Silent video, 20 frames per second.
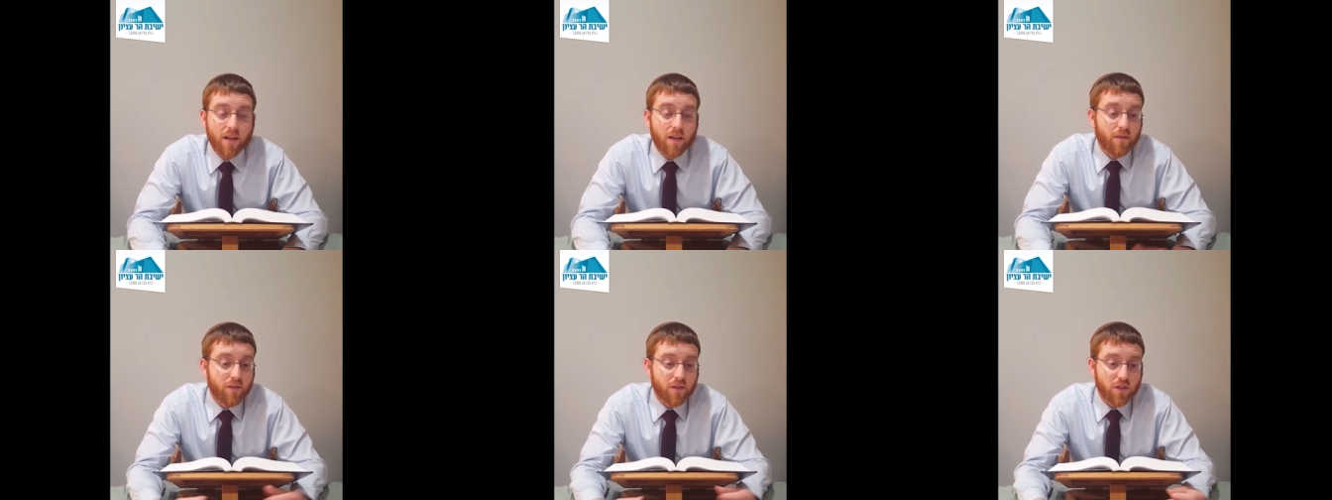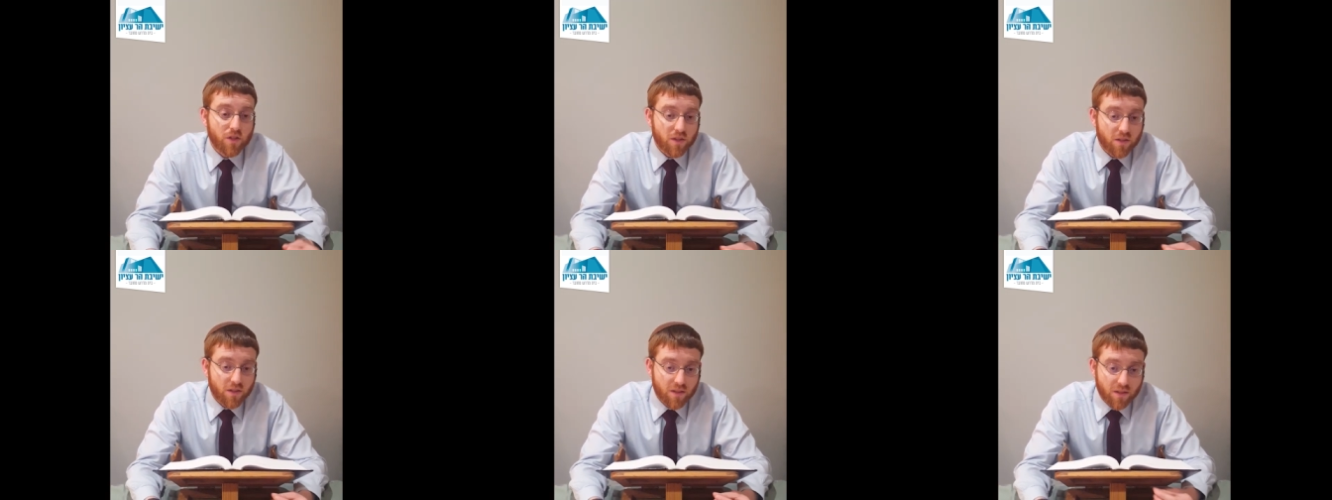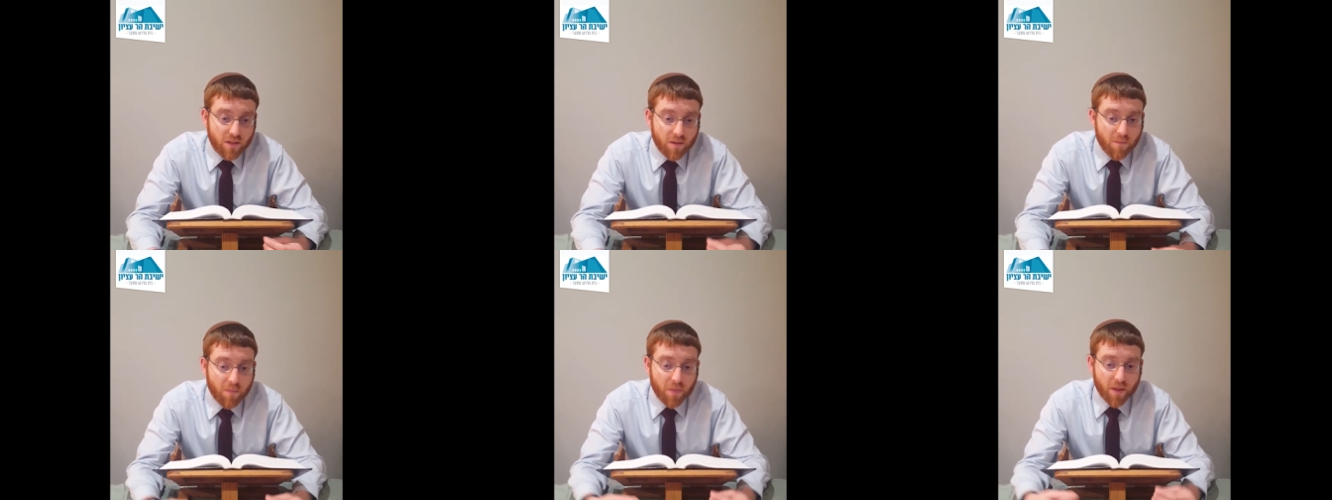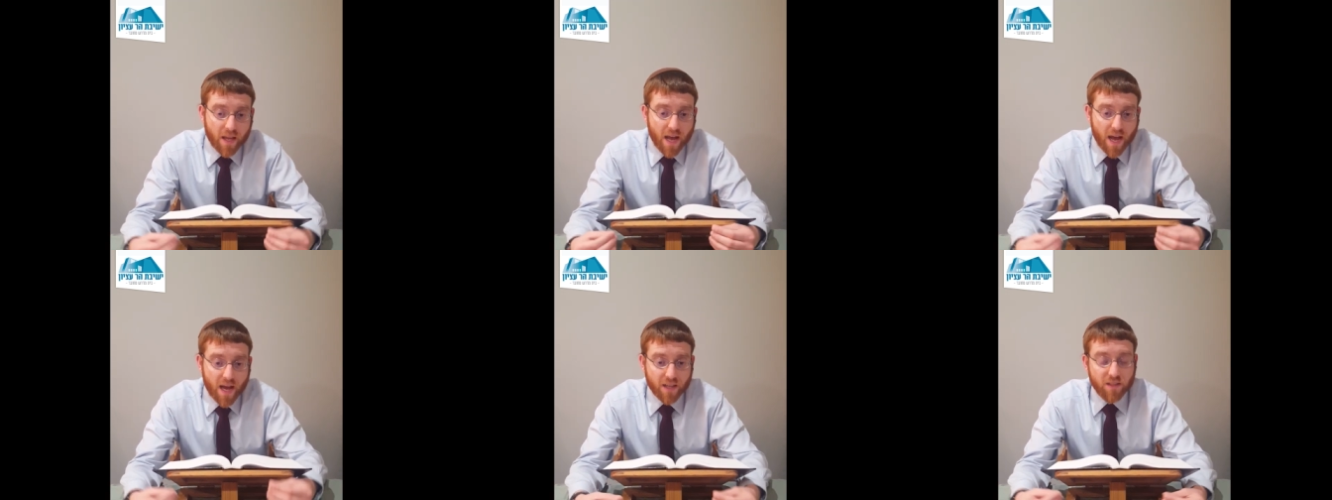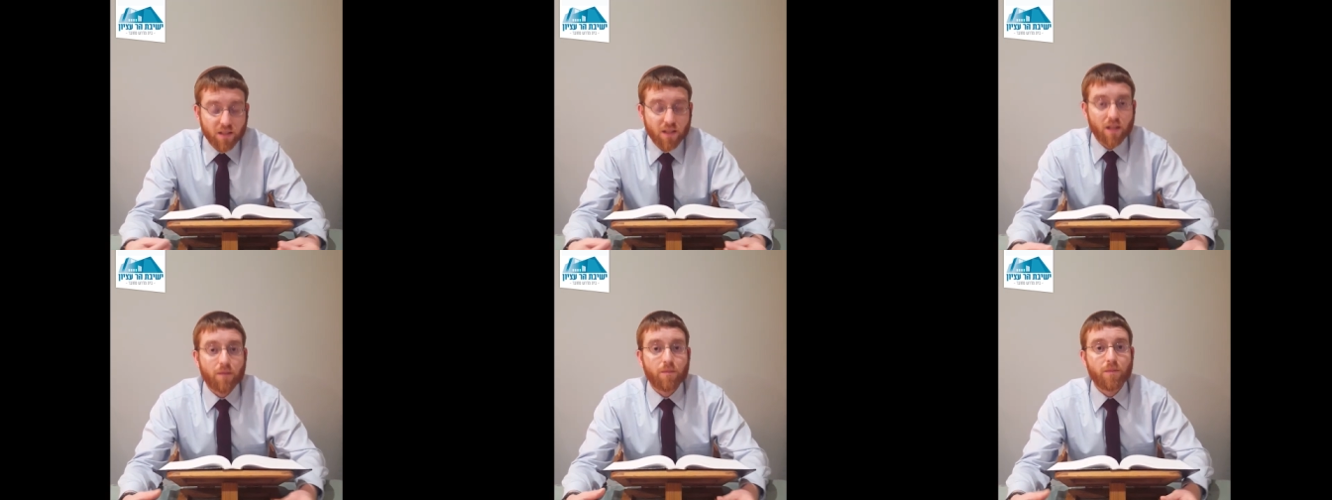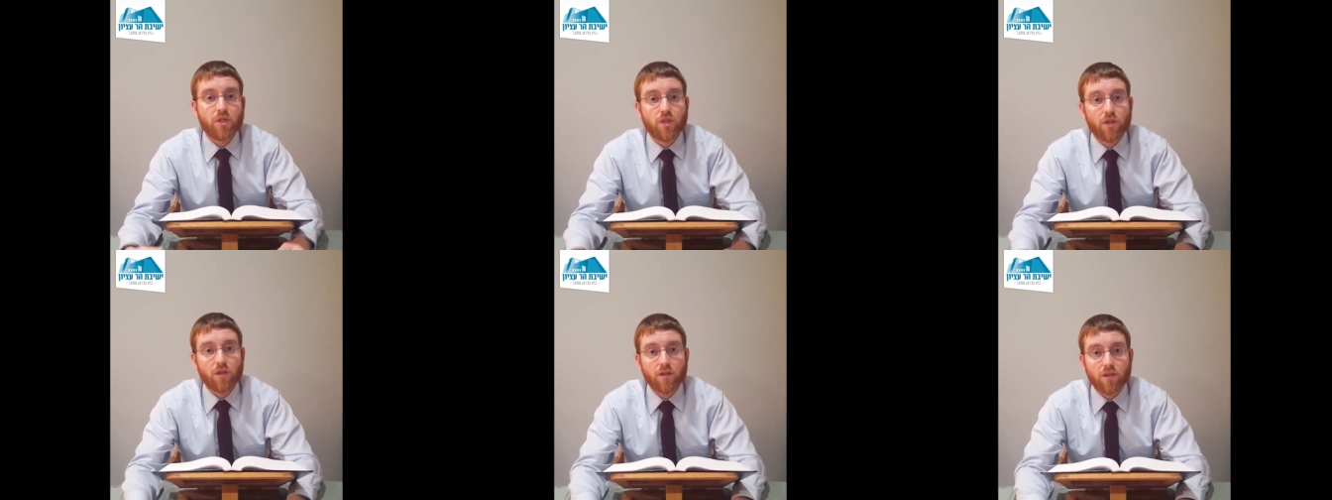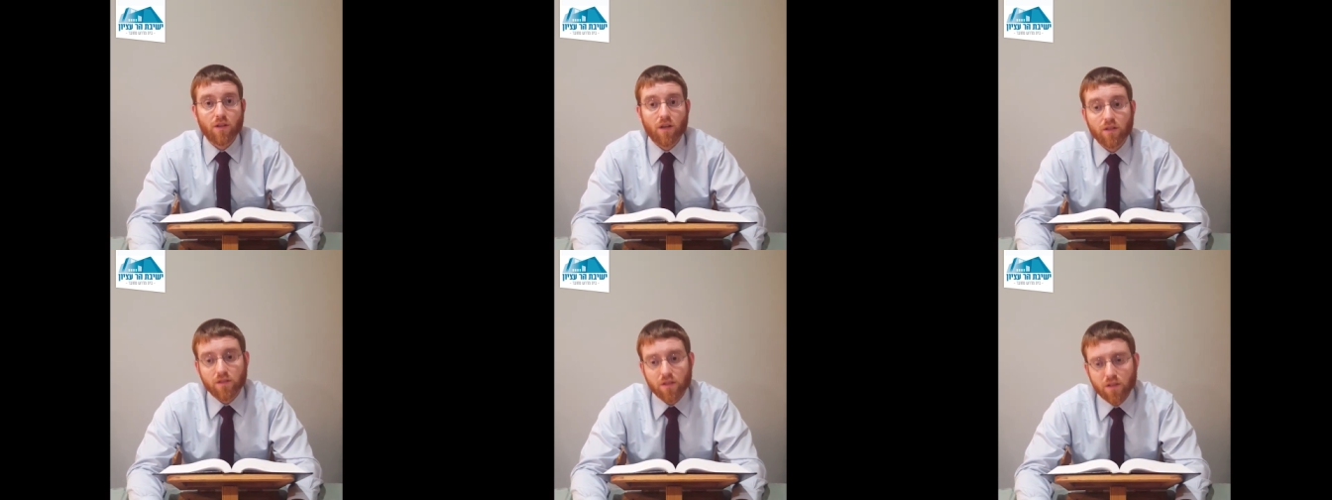even just simply acting like mature adults.